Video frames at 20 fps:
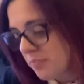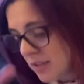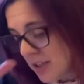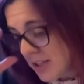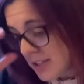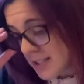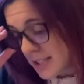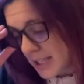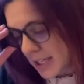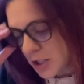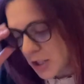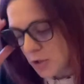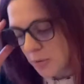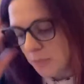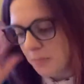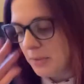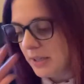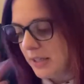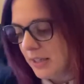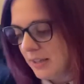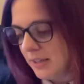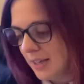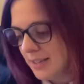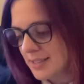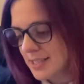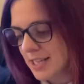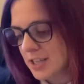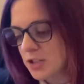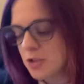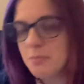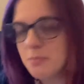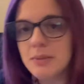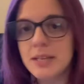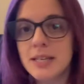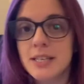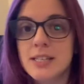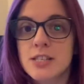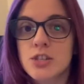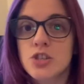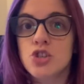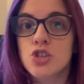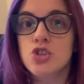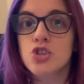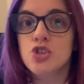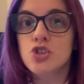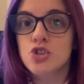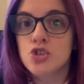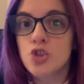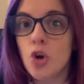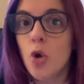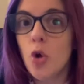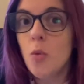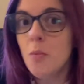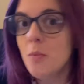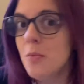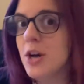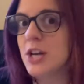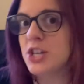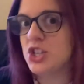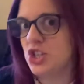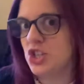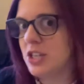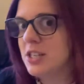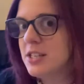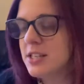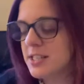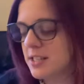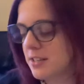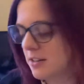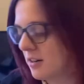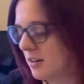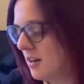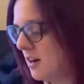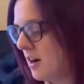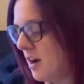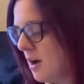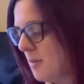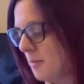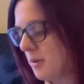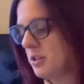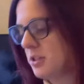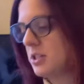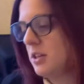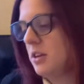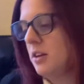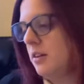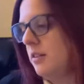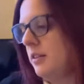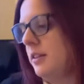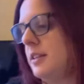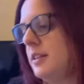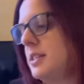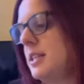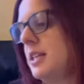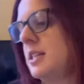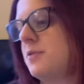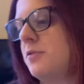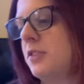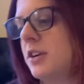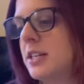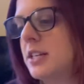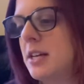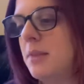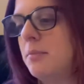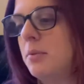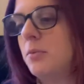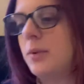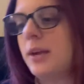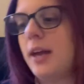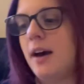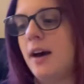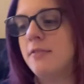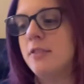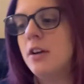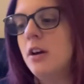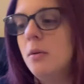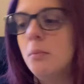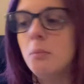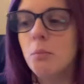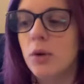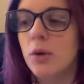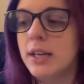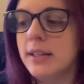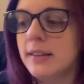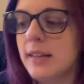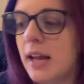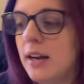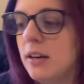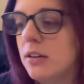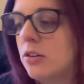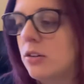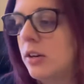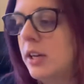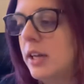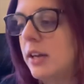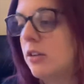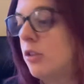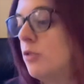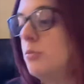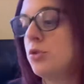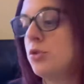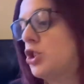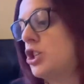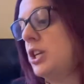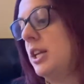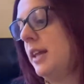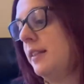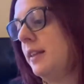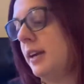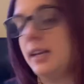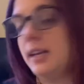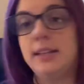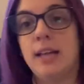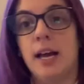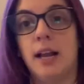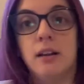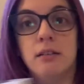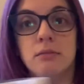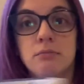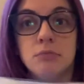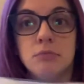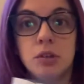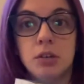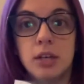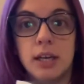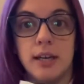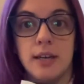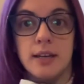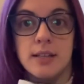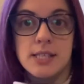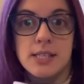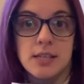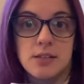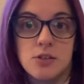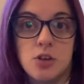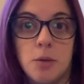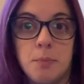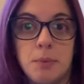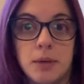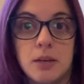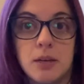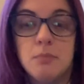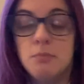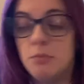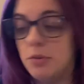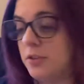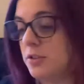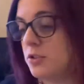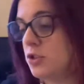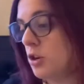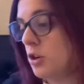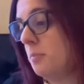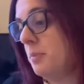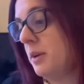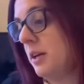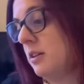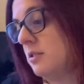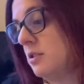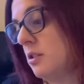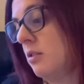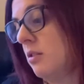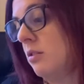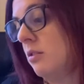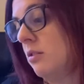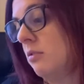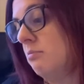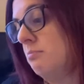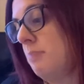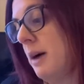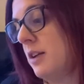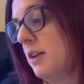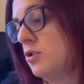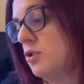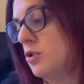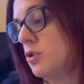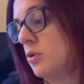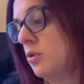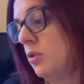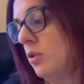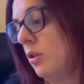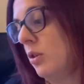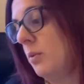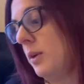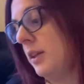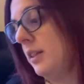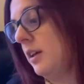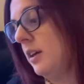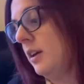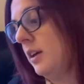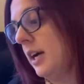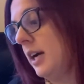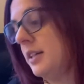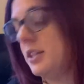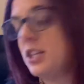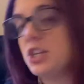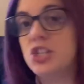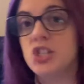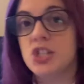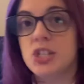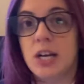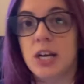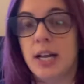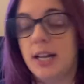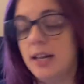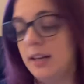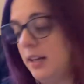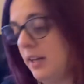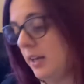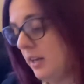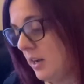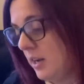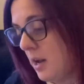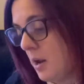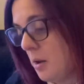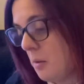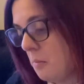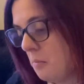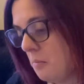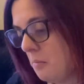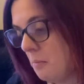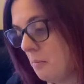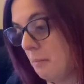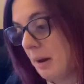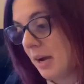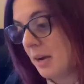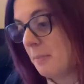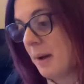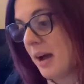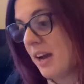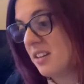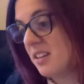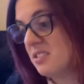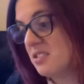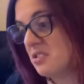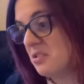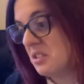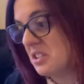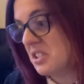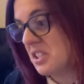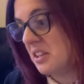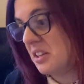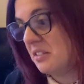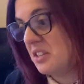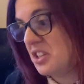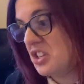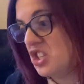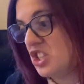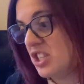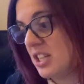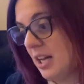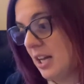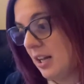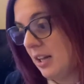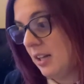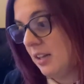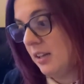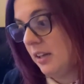section B, and section B, it's so much easier, because in this case, for example, we have vuelta al cole con mochila digital. Okay, it's a topic, modern topic, so back to school with a digital backpack, so it's a digital